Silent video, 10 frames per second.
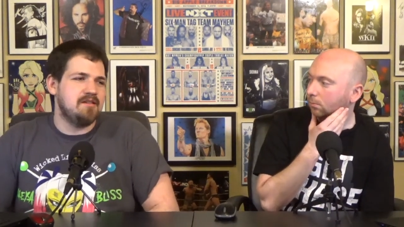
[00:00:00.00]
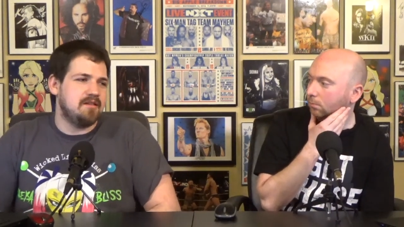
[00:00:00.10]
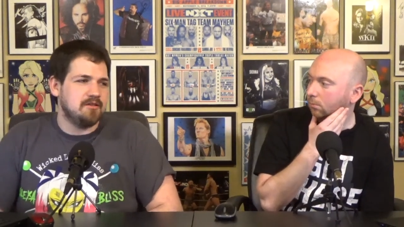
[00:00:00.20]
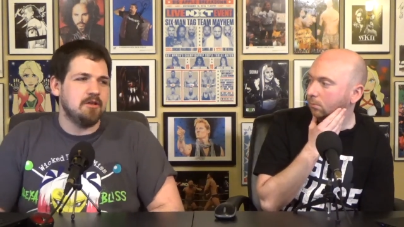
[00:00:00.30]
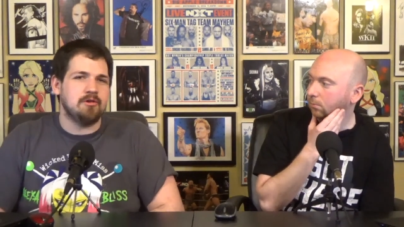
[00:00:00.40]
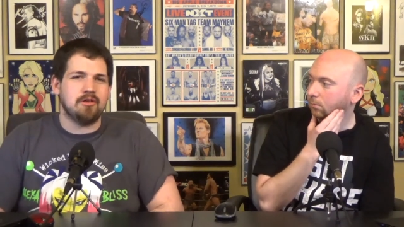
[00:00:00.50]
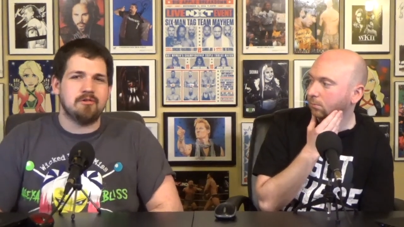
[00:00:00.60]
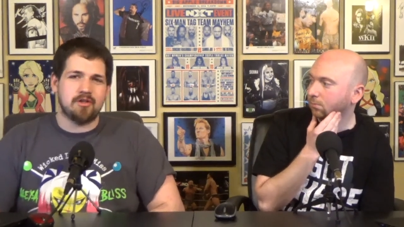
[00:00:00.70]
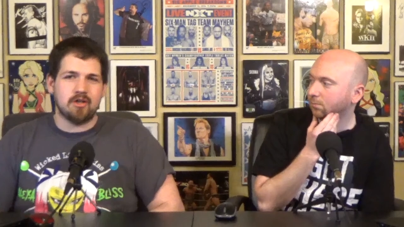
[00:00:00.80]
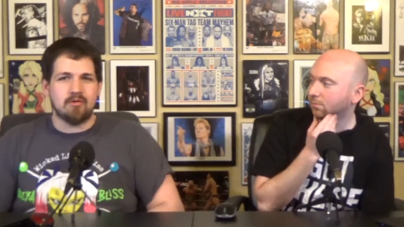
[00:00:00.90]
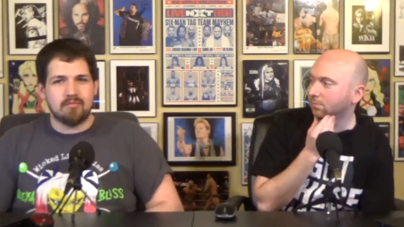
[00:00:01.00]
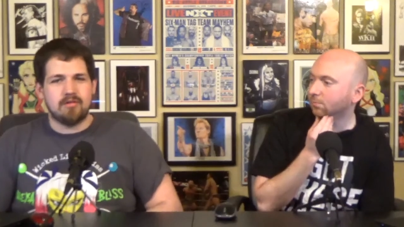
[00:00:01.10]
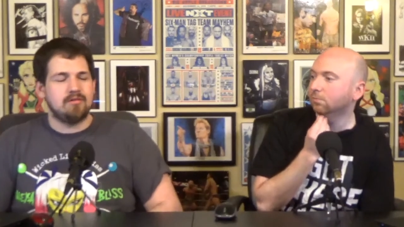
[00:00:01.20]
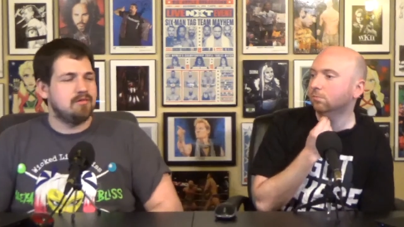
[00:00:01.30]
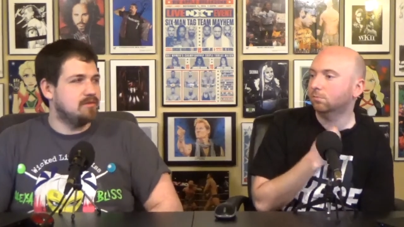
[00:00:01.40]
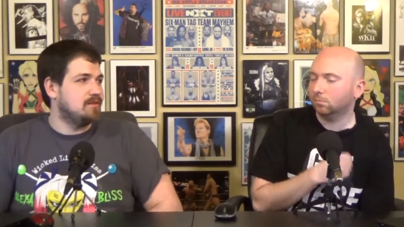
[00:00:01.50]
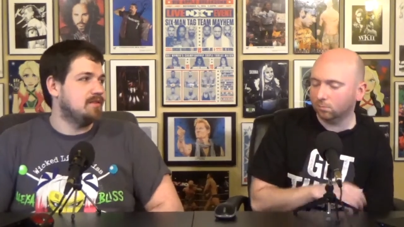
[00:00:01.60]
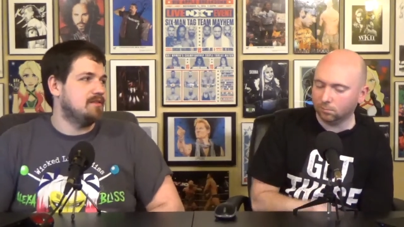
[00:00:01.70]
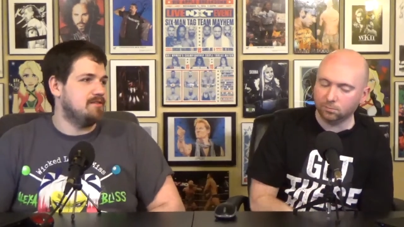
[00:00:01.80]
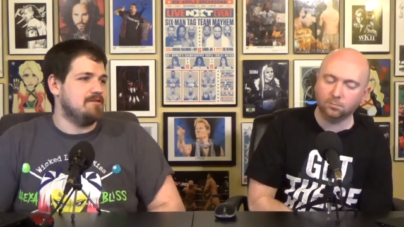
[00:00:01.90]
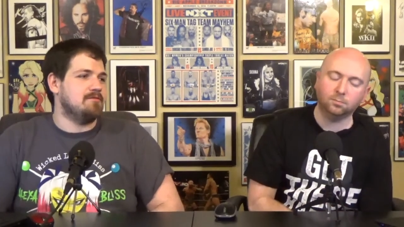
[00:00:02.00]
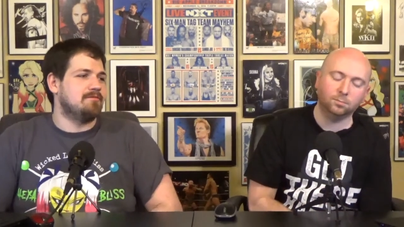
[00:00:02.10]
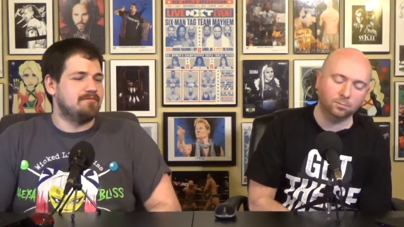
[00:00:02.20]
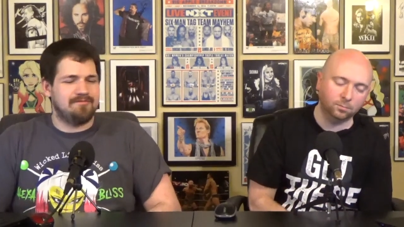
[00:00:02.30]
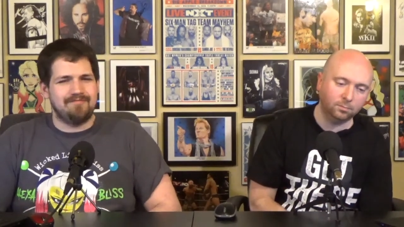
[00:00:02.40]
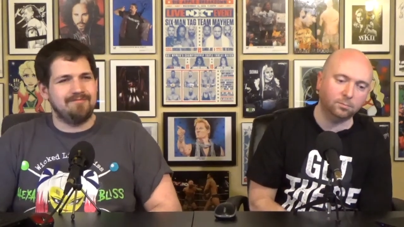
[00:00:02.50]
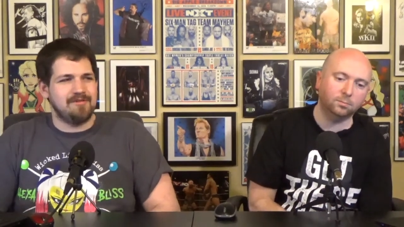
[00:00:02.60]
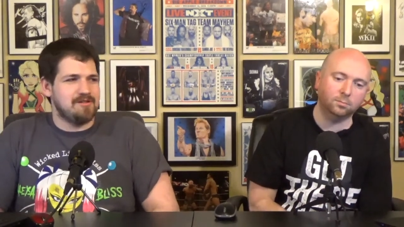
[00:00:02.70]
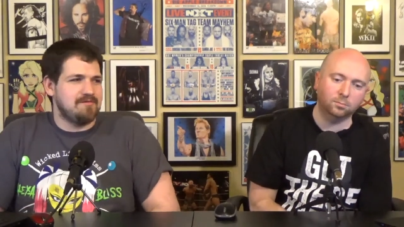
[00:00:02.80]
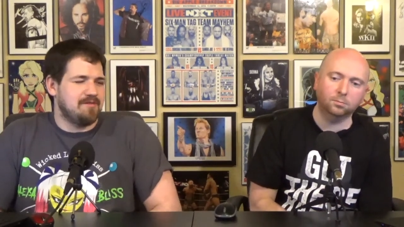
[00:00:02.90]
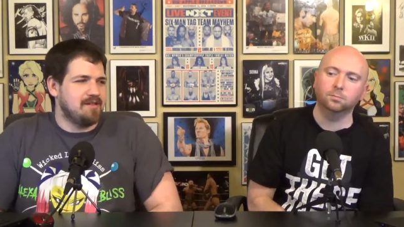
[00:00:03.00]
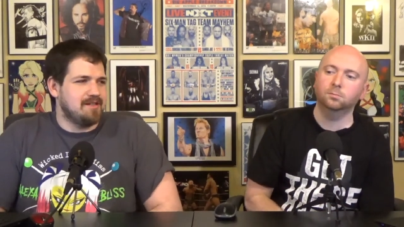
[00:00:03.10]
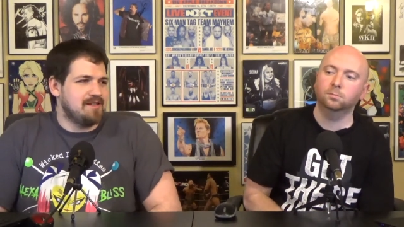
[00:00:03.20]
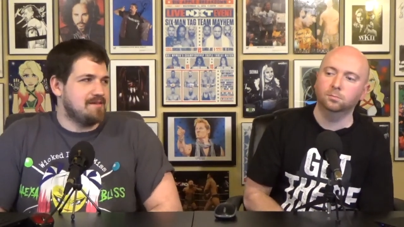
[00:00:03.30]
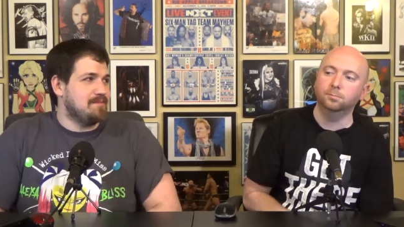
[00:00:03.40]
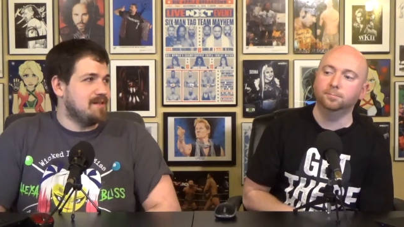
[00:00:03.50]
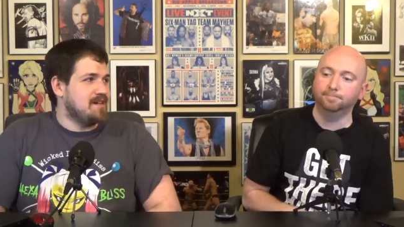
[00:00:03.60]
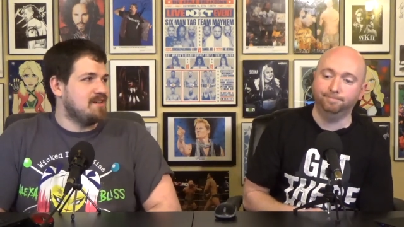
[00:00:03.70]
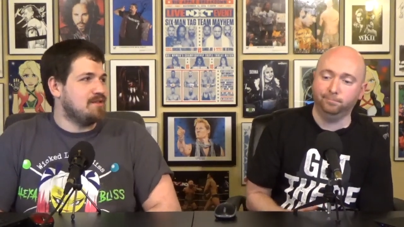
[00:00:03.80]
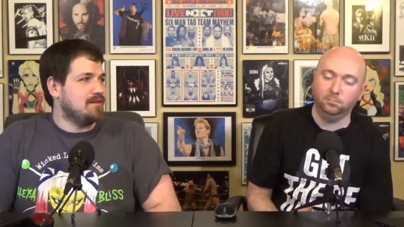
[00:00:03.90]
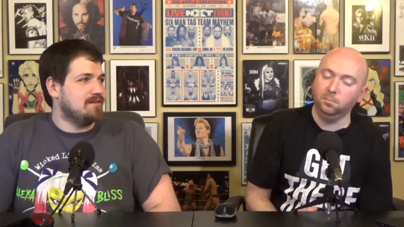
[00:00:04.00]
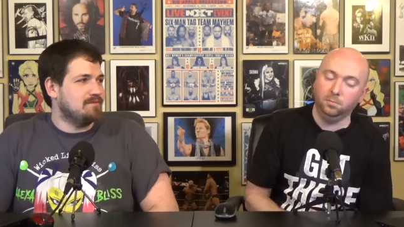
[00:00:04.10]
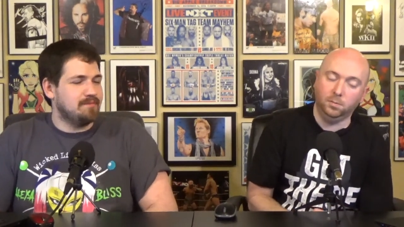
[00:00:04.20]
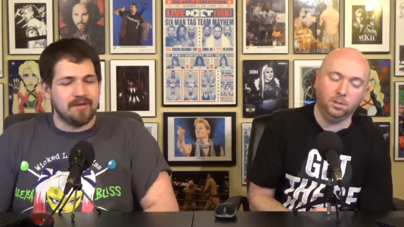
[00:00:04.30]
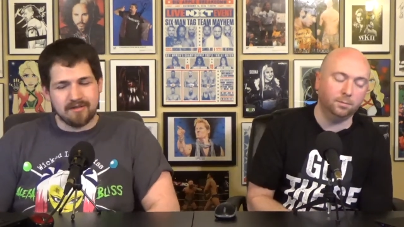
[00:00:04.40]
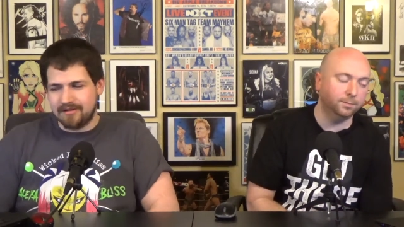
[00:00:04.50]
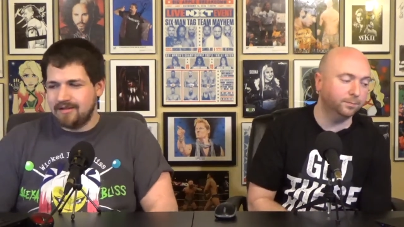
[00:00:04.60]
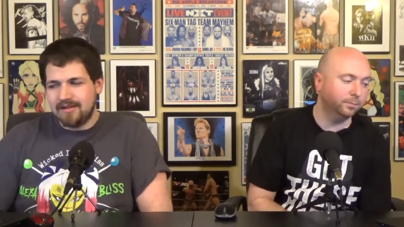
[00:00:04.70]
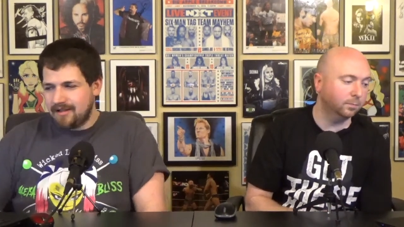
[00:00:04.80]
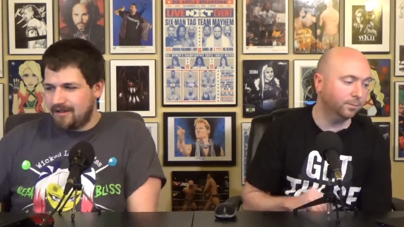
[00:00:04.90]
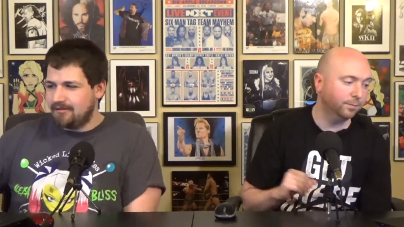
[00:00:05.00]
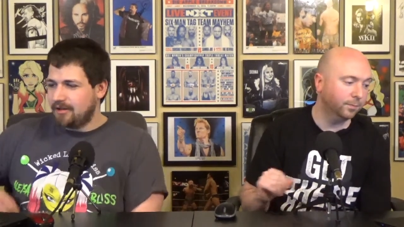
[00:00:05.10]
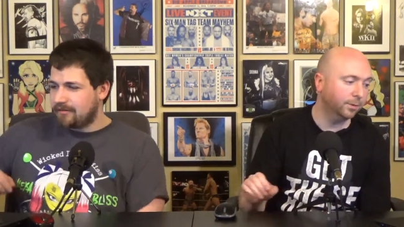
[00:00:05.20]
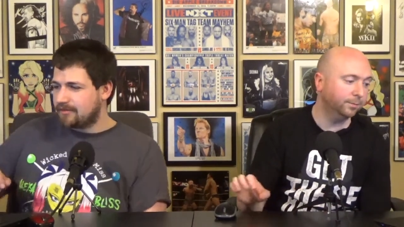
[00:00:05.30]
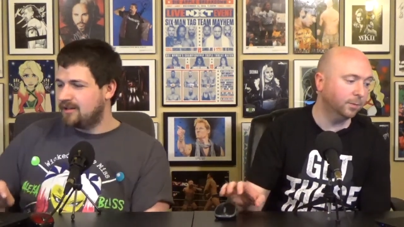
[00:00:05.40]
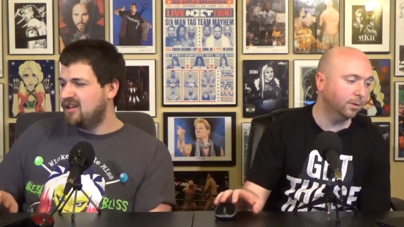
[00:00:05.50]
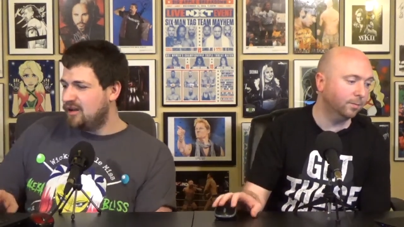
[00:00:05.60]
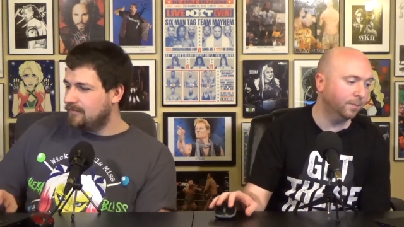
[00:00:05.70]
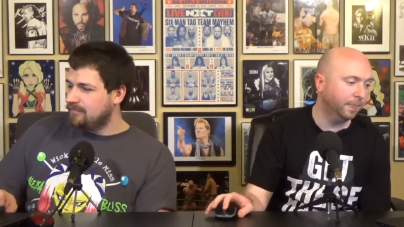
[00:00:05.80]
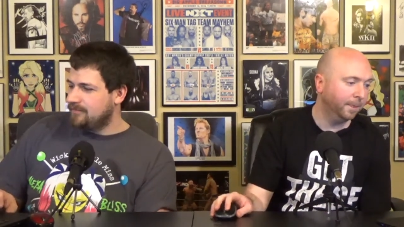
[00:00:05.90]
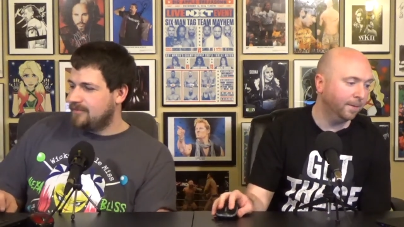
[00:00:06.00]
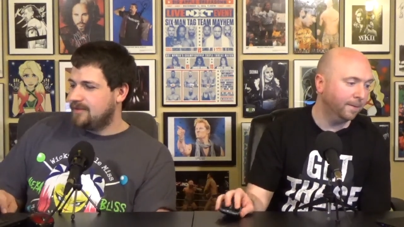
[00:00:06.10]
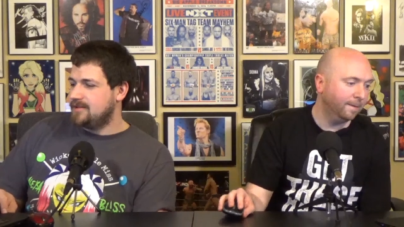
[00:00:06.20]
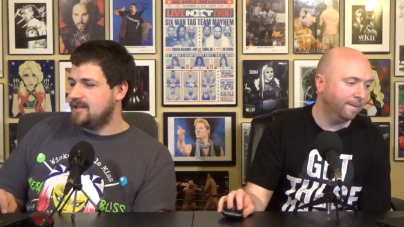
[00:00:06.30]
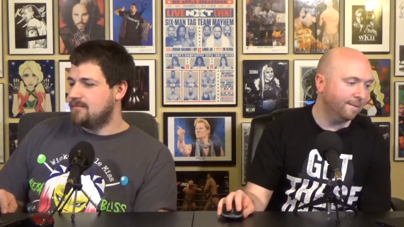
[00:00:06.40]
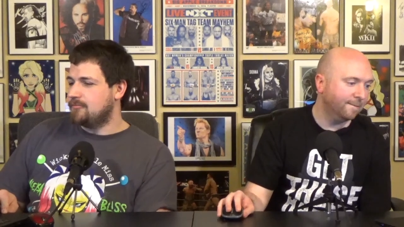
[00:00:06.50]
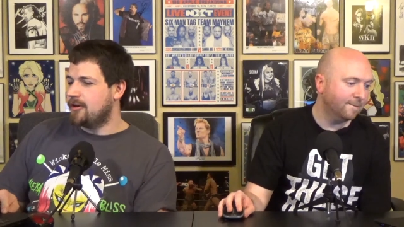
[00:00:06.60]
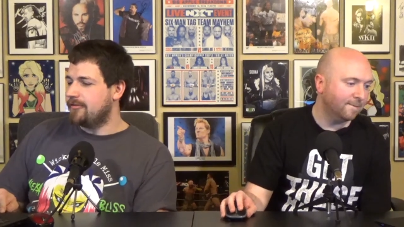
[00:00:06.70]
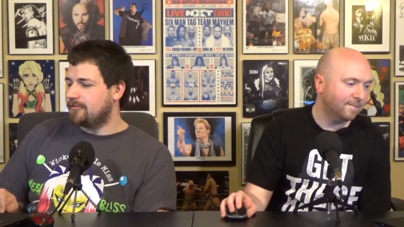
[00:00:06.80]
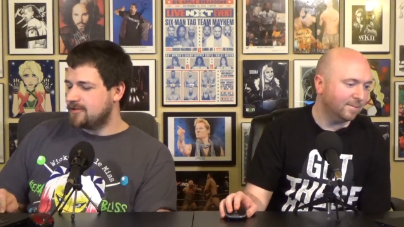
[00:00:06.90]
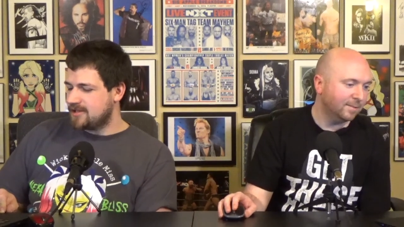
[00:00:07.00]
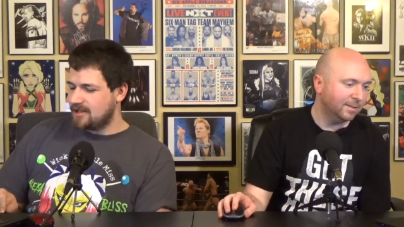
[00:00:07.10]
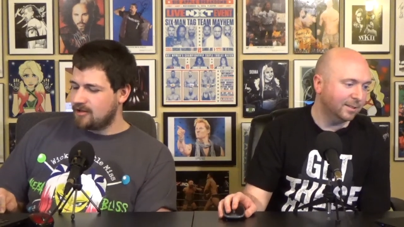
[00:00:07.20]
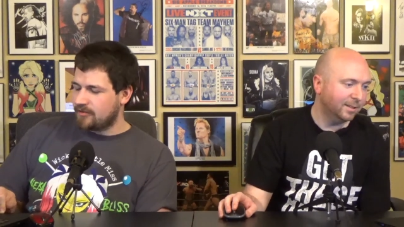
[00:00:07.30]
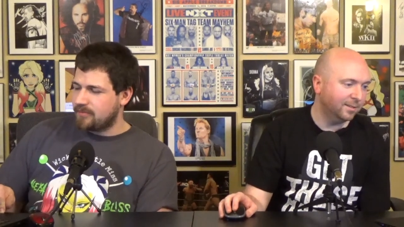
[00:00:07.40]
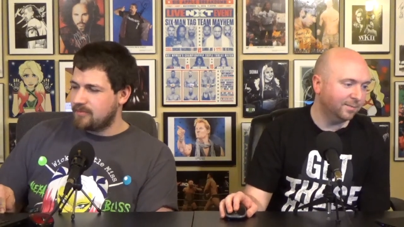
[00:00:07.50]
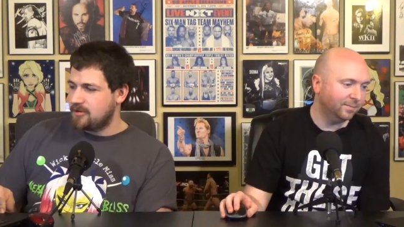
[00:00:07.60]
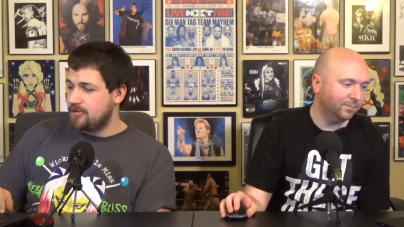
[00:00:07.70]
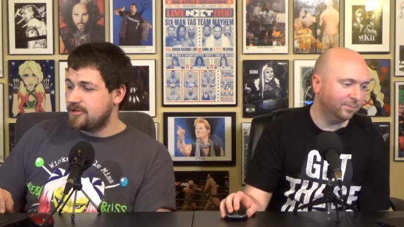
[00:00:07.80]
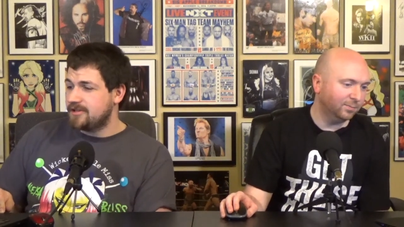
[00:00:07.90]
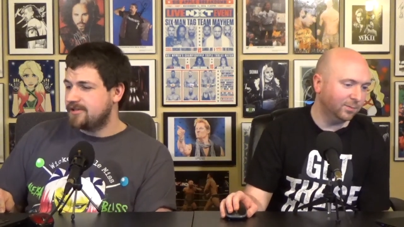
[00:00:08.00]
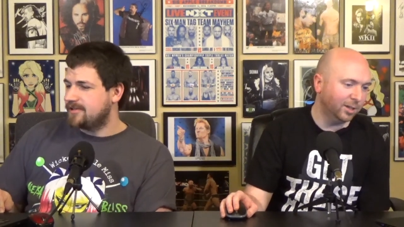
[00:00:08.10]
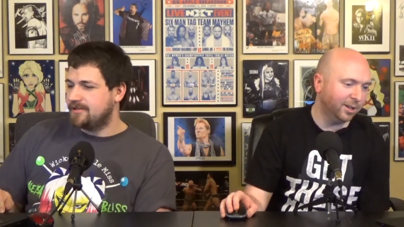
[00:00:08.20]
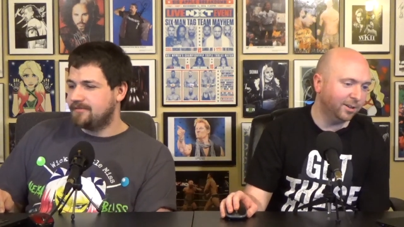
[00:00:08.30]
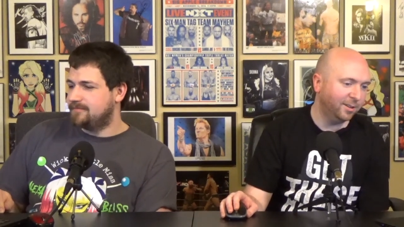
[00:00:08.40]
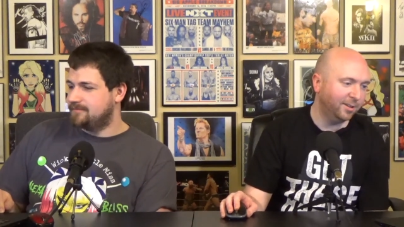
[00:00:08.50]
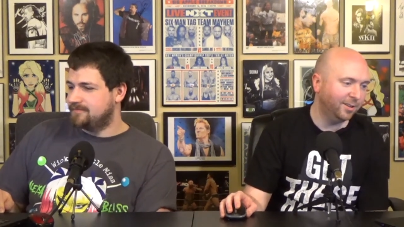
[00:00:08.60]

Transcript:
Speaker 1: isn't the Tokyo Dome. Mm. So, which really doesn't mean anything, but whatever. Yep. Them referencing other yeah. promotions. Yeah.